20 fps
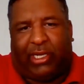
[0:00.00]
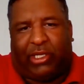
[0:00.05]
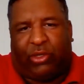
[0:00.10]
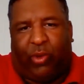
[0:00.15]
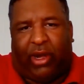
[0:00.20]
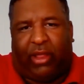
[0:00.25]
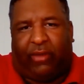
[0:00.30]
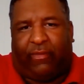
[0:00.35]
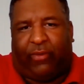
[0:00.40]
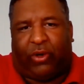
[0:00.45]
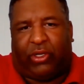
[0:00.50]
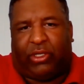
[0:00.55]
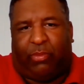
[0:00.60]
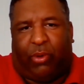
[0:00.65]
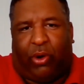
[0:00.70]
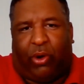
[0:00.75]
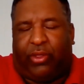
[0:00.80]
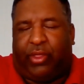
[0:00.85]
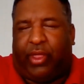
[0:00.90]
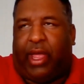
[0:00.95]
21st
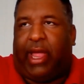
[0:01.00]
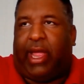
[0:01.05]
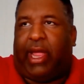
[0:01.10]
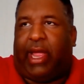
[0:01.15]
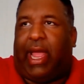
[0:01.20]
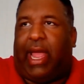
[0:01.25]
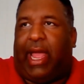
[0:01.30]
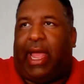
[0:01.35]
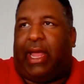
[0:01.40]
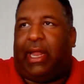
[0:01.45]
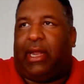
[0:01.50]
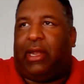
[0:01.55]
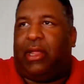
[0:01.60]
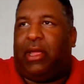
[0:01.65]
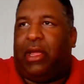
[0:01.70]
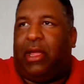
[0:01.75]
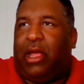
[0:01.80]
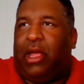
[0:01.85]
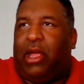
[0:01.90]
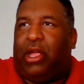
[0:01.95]
birthday. And,
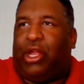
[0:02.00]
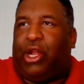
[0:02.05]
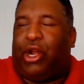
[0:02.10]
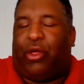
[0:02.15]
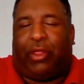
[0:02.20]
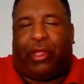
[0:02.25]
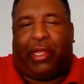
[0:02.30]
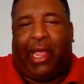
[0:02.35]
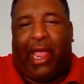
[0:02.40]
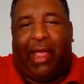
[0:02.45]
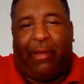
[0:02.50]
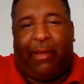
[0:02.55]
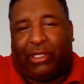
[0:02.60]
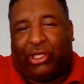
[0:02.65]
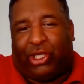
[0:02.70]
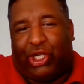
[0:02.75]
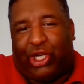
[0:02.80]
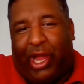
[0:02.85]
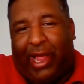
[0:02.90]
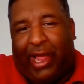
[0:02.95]
the game
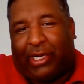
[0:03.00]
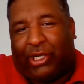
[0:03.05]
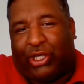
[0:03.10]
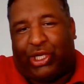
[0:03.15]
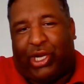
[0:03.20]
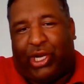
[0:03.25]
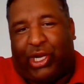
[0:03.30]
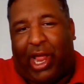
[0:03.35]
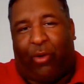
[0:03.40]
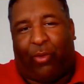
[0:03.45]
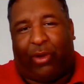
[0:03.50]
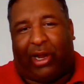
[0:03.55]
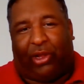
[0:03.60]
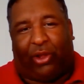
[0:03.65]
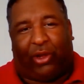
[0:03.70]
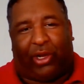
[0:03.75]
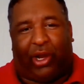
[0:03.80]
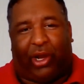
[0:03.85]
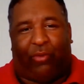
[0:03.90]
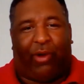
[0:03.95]
has changed. Now, when I
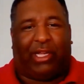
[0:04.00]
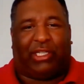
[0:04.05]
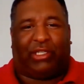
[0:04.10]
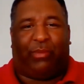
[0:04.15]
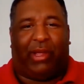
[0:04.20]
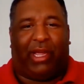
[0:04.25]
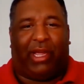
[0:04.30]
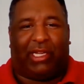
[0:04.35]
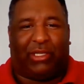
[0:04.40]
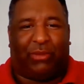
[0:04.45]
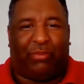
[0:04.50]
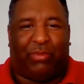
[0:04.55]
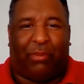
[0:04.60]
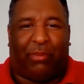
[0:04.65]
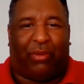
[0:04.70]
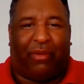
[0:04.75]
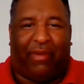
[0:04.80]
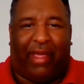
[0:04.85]
look at resumes, people